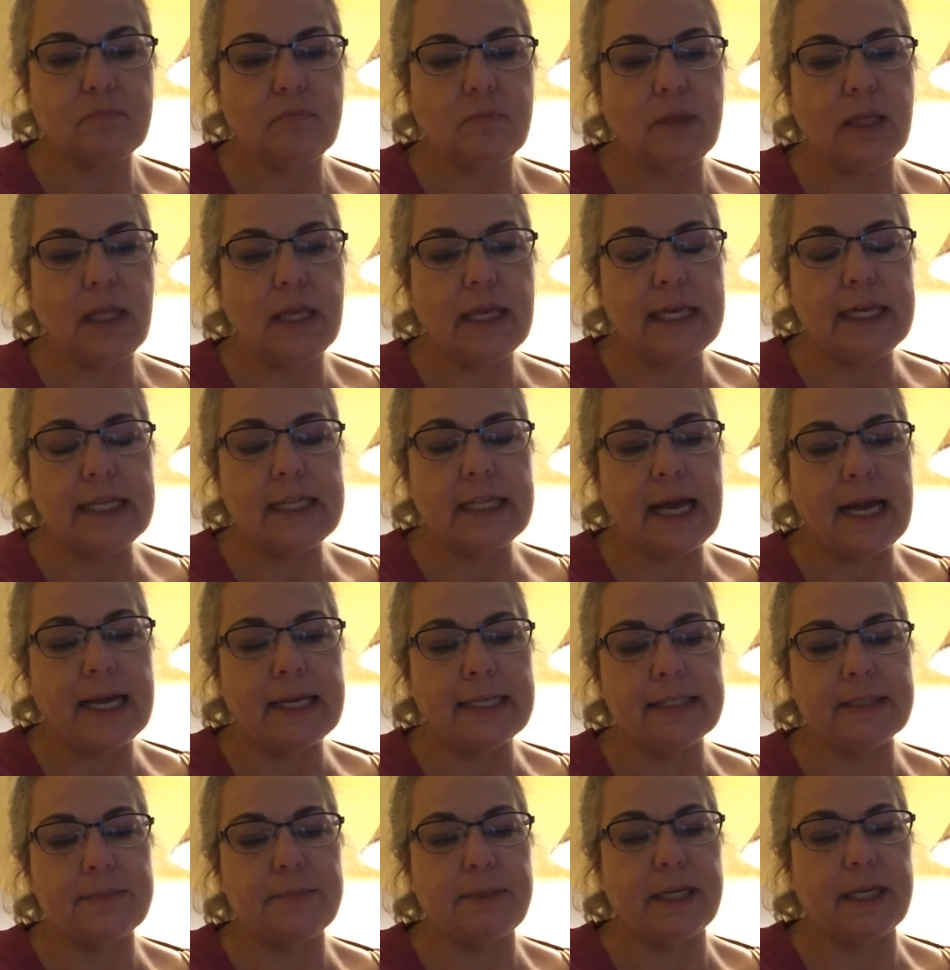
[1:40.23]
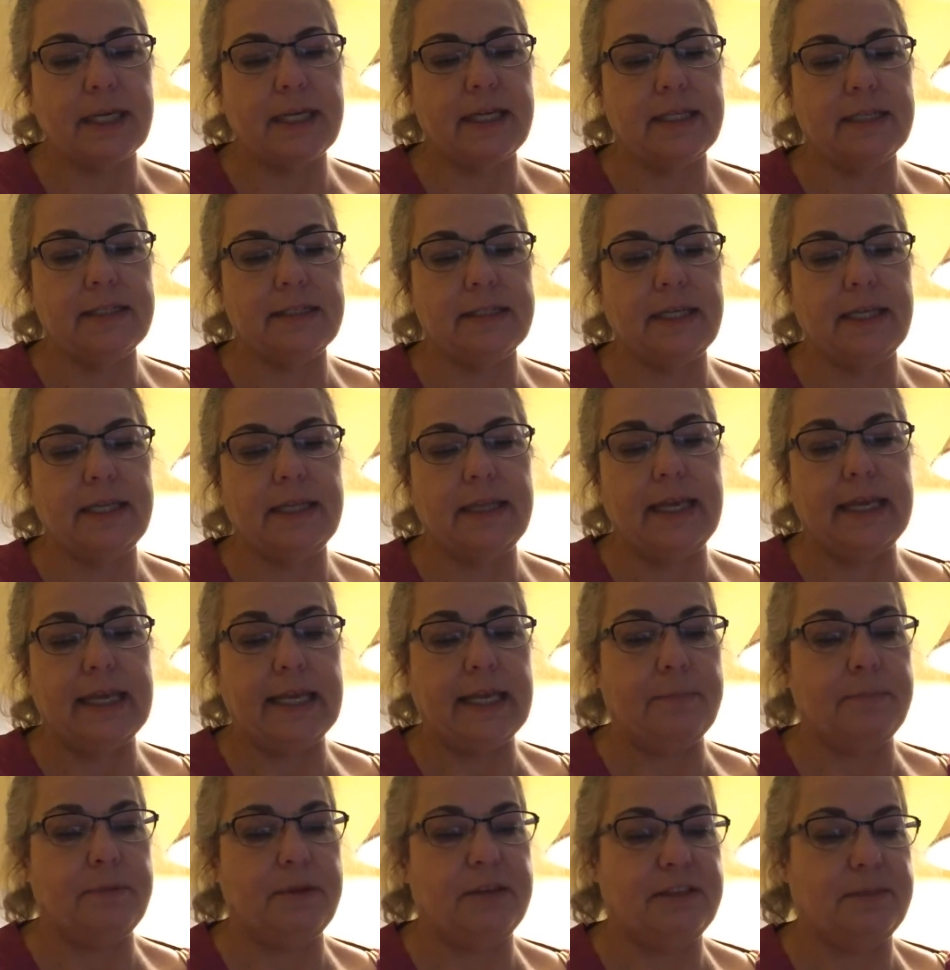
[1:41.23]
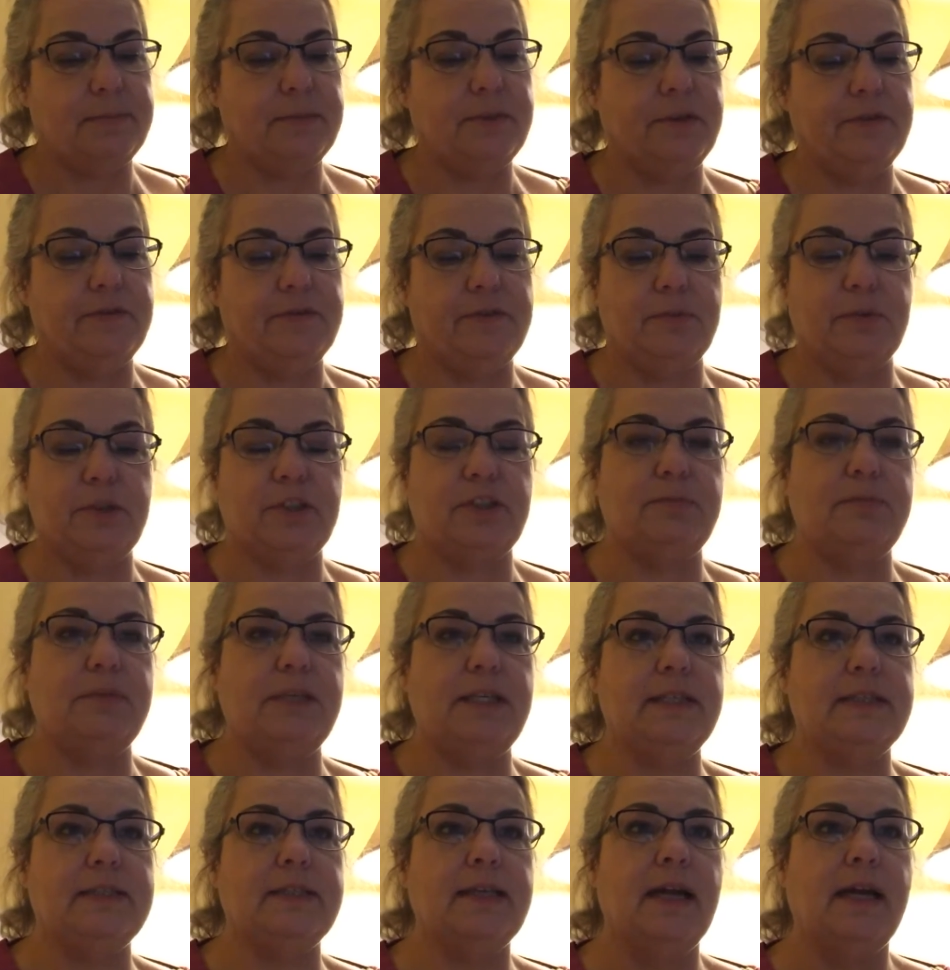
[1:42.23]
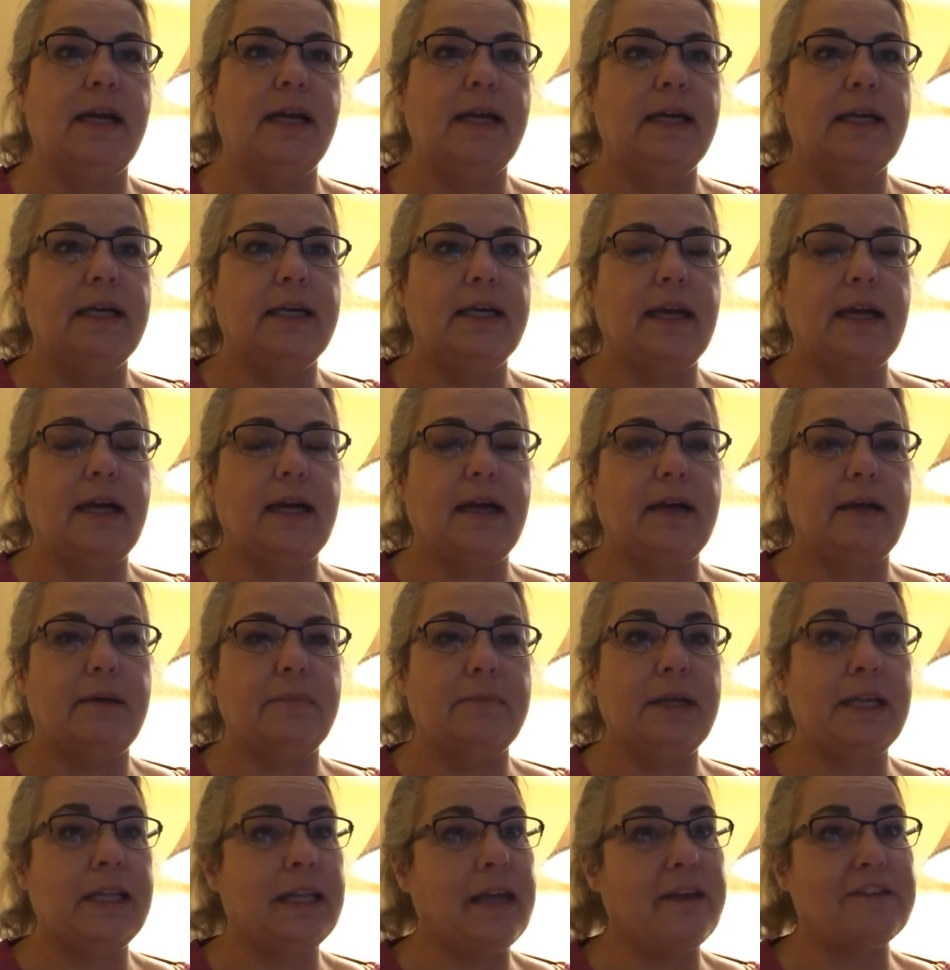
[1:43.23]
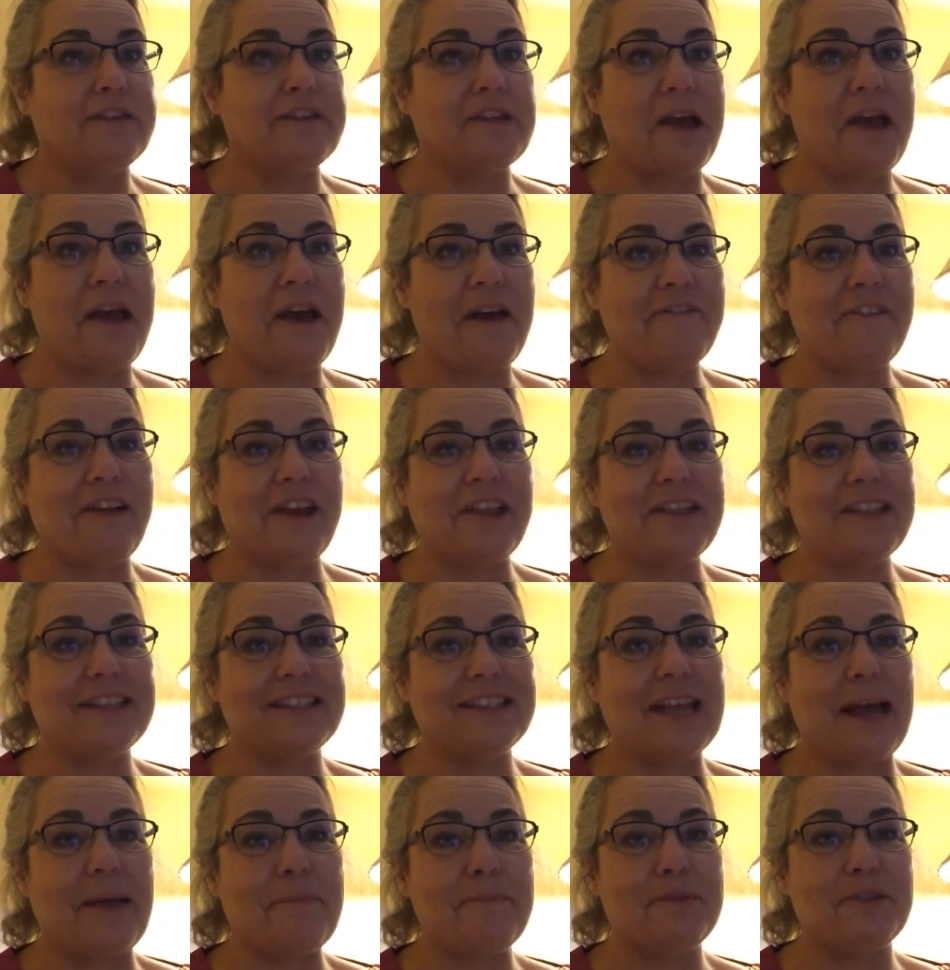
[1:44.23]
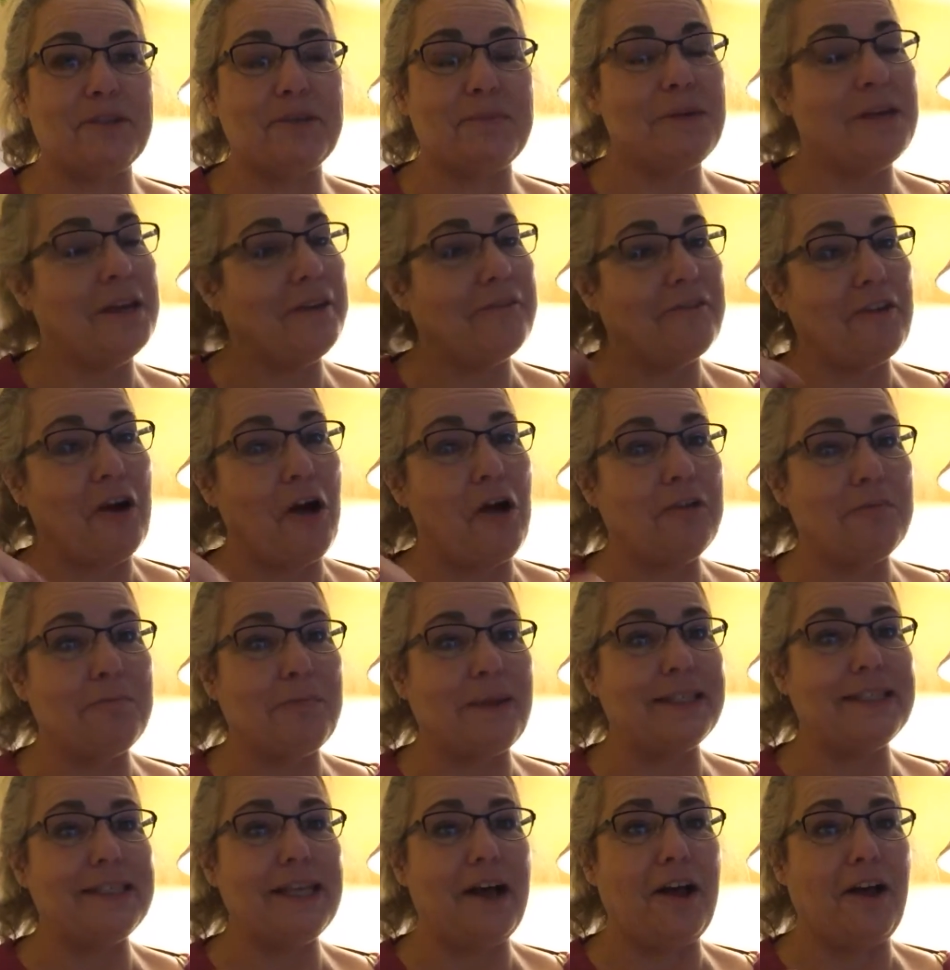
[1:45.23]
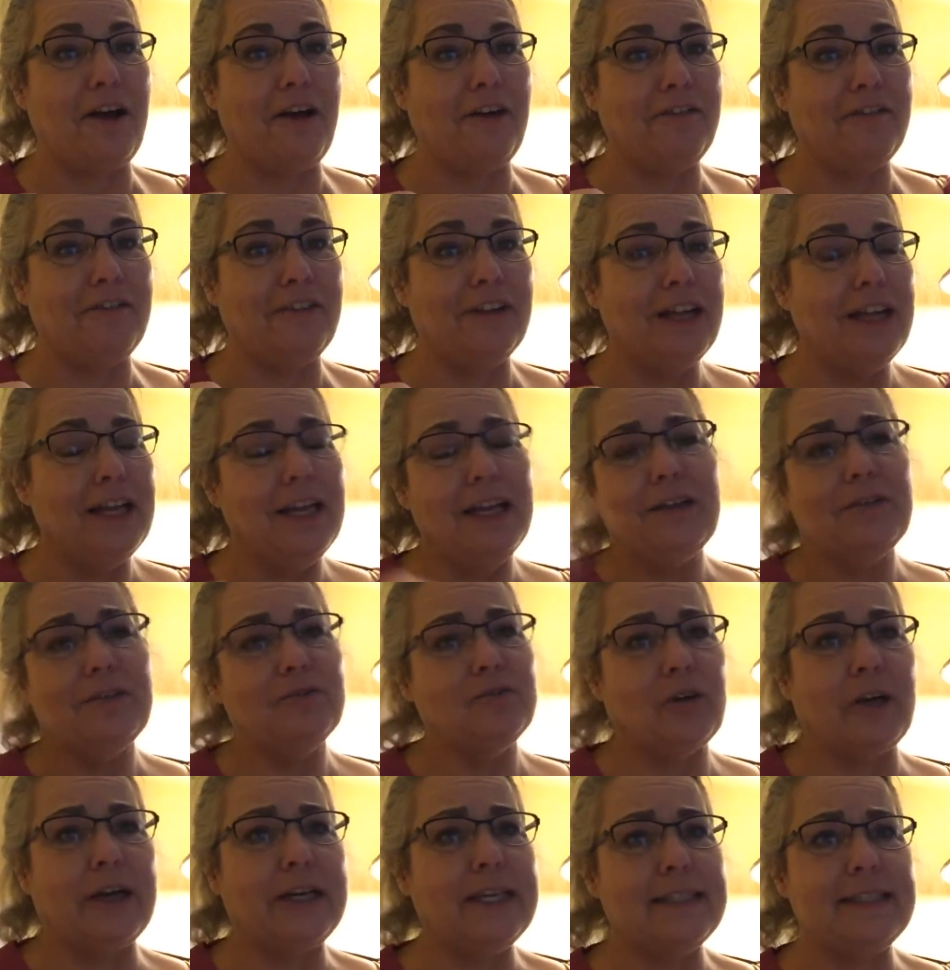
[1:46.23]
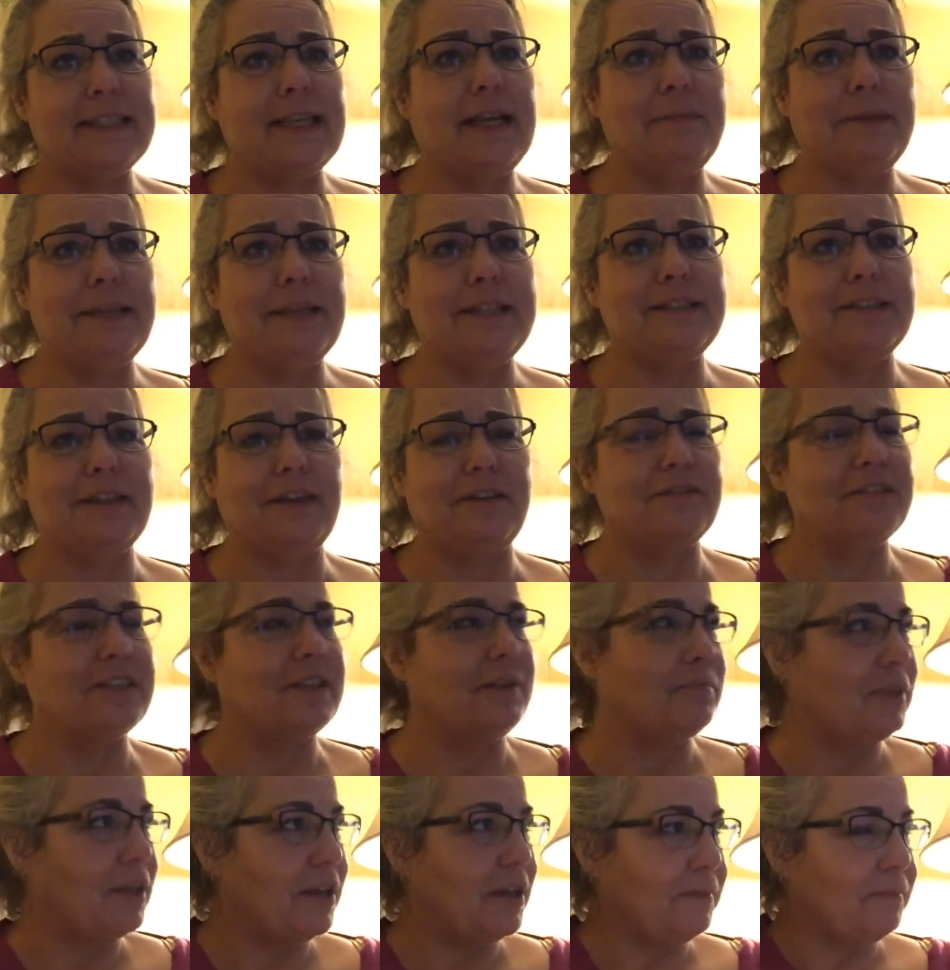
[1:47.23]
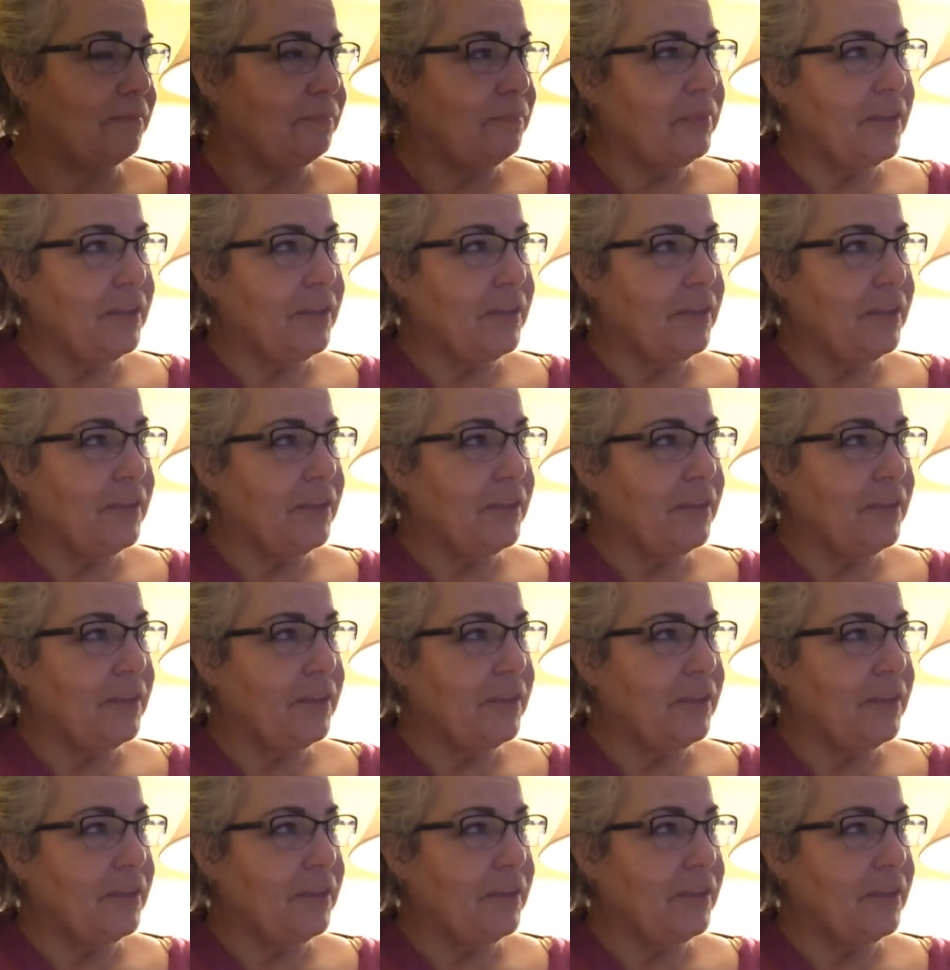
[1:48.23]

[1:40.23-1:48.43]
And that is because it can be spoofed, which means, and I have had this happen to me. I've called myself trying to sell myself something.